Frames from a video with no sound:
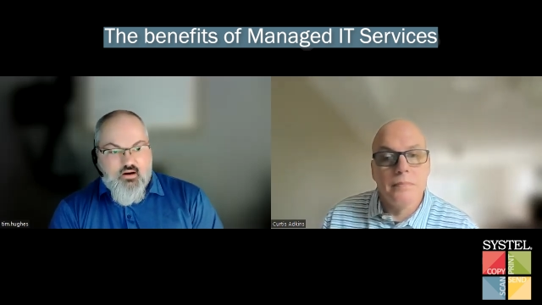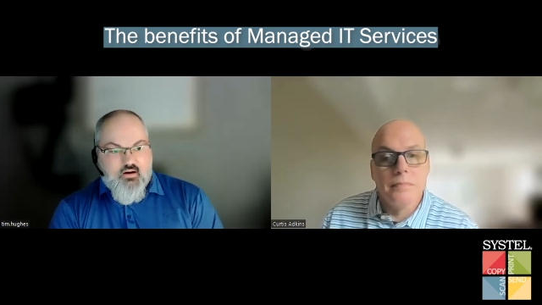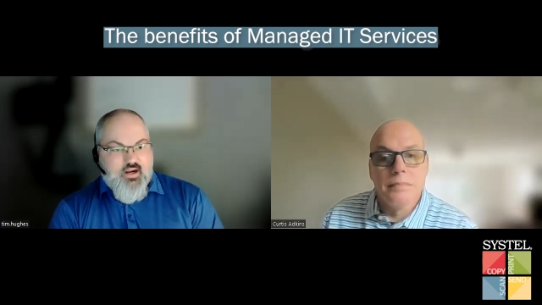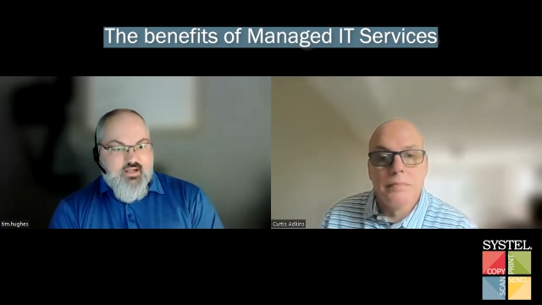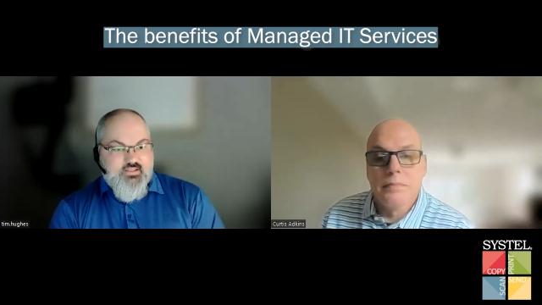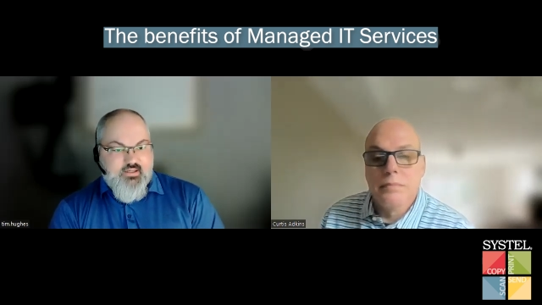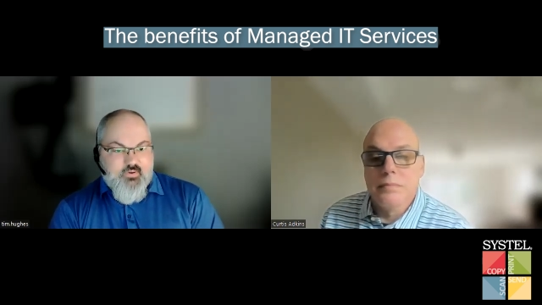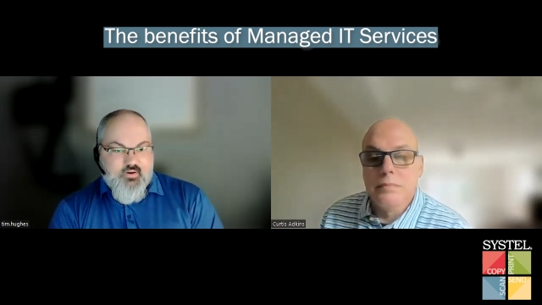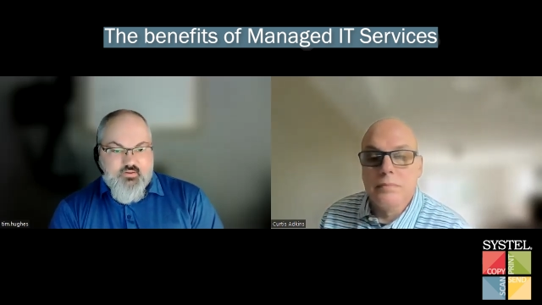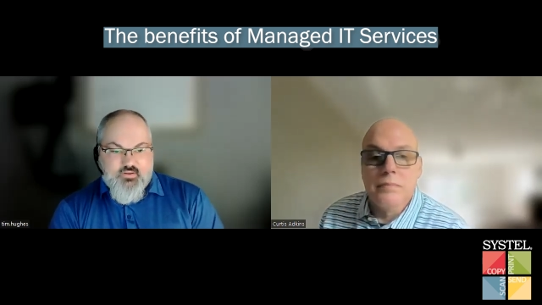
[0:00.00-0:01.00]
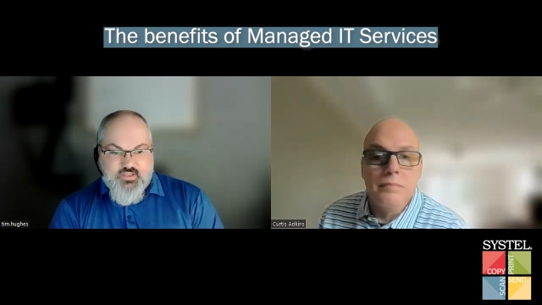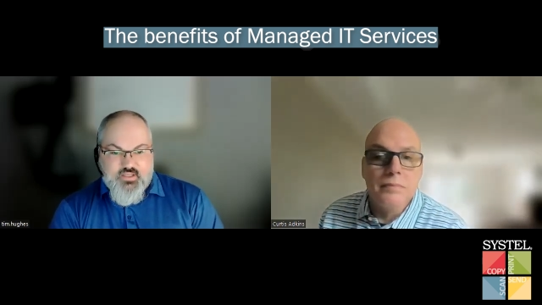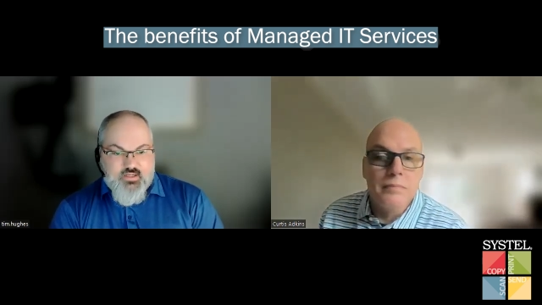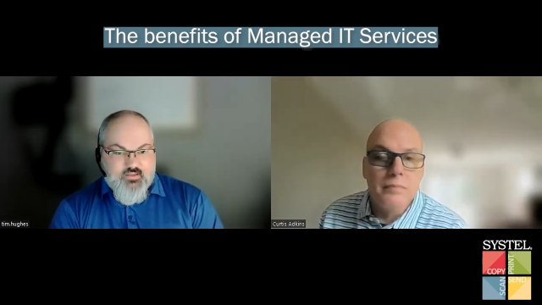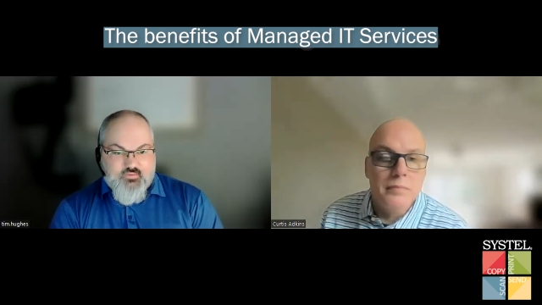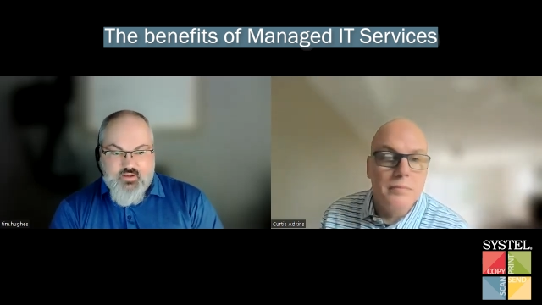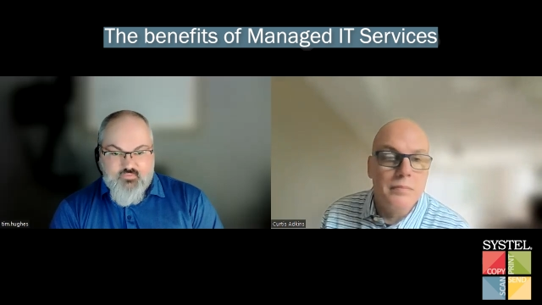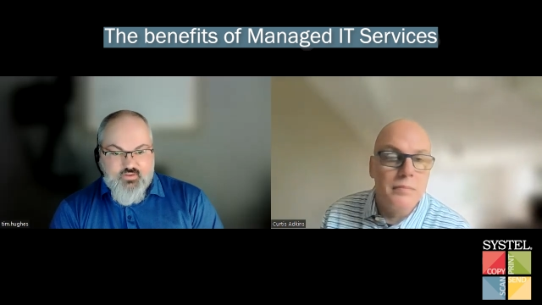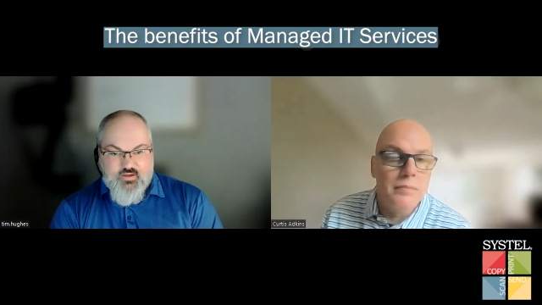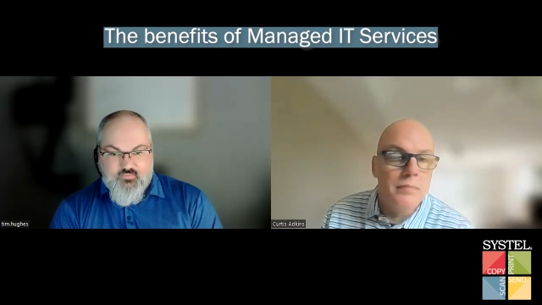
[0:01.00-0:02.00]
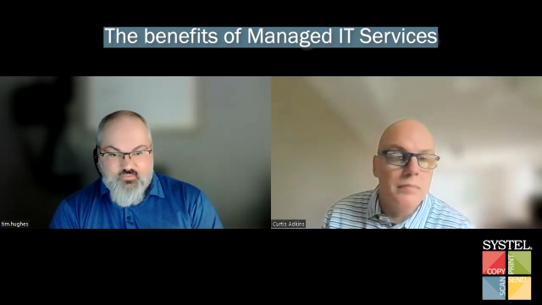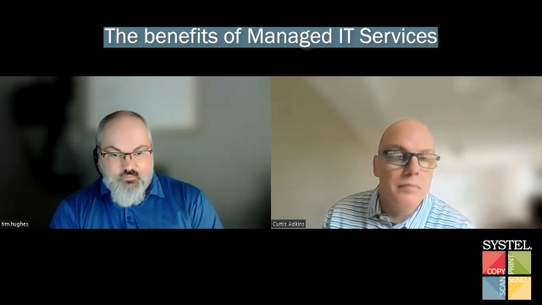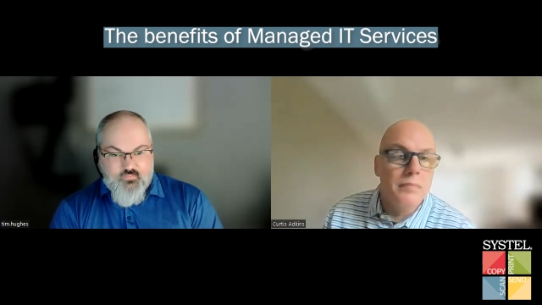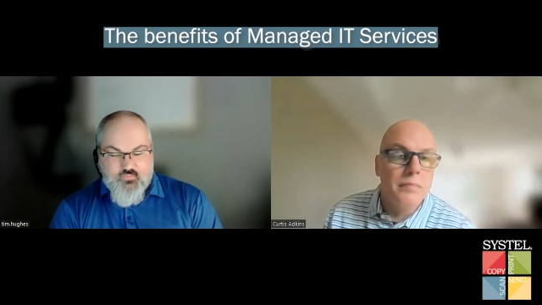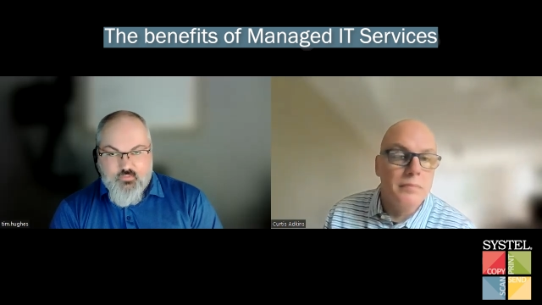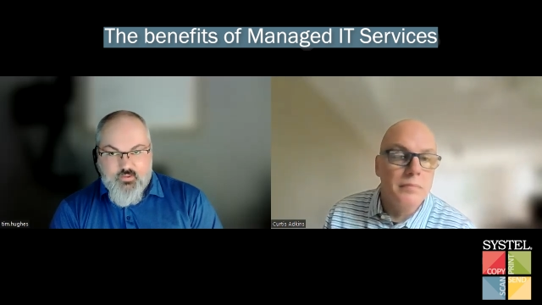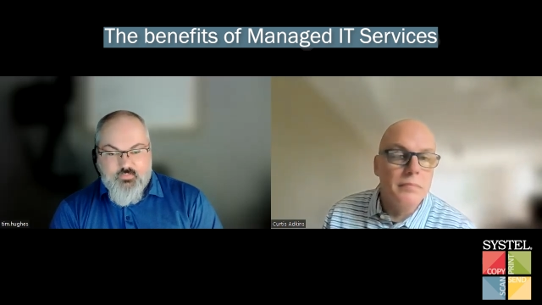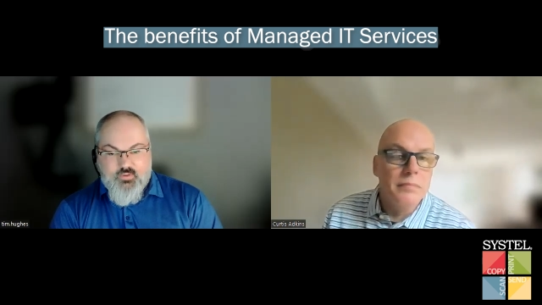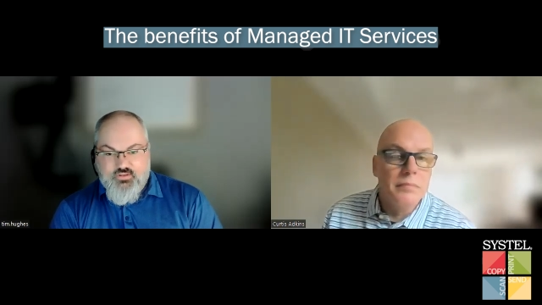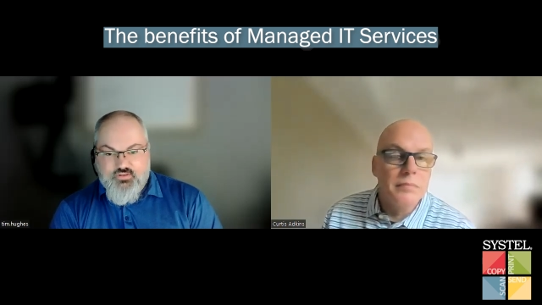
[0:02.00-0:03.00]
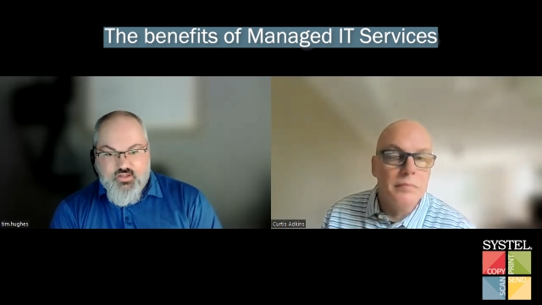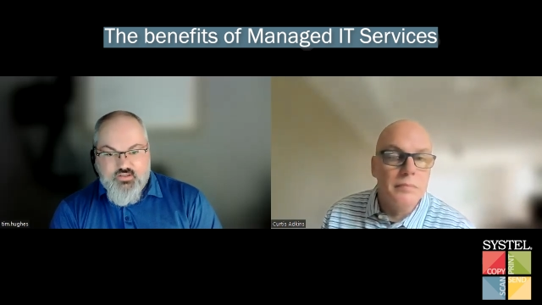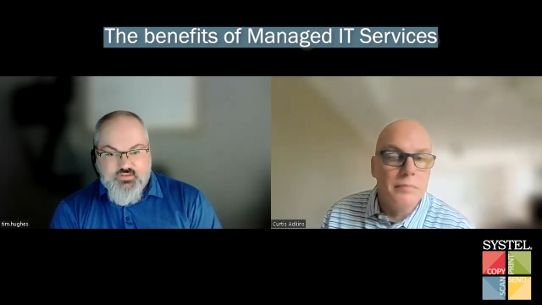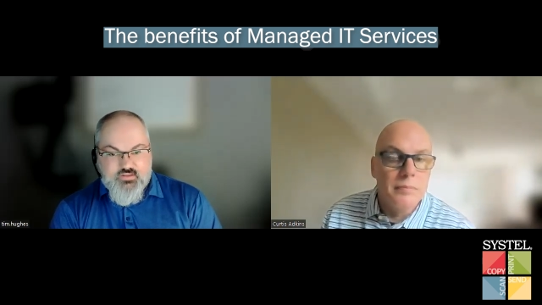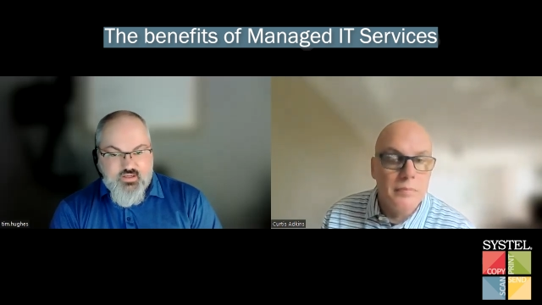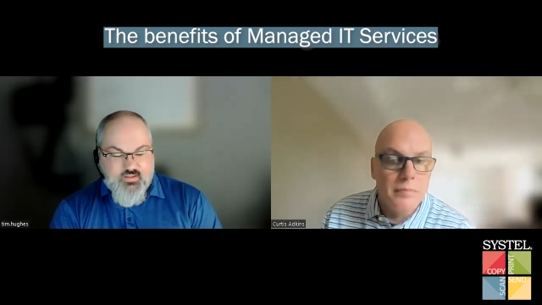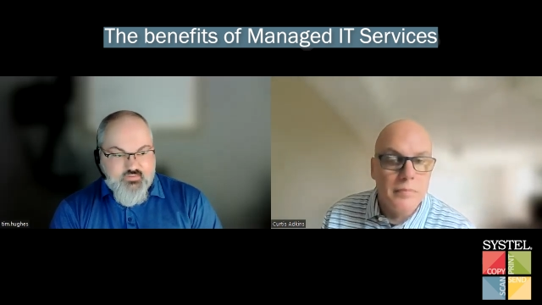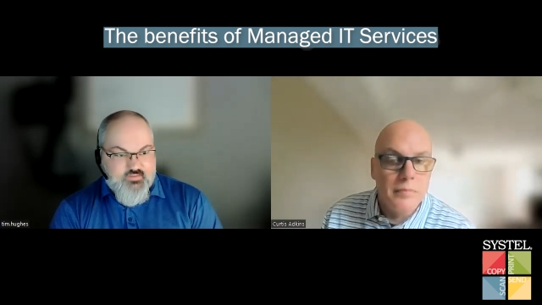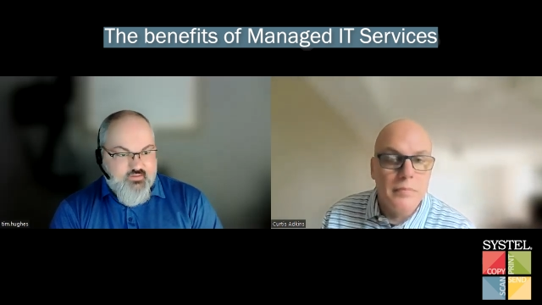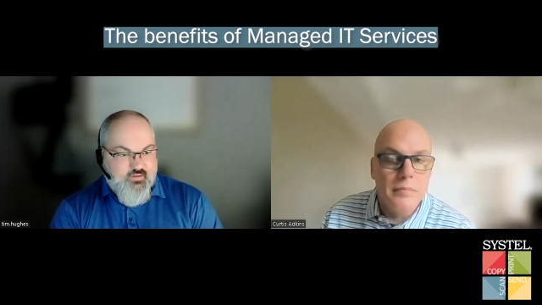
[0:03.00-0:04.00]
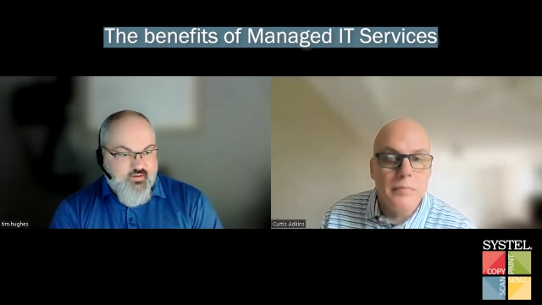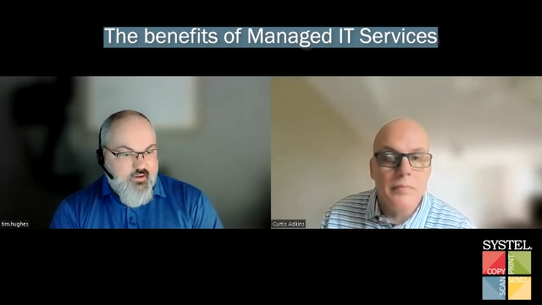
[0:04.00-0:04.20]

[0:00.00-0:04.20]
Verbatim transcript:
Speaker 1: Our IT partners can handle everything from performing penetration tests to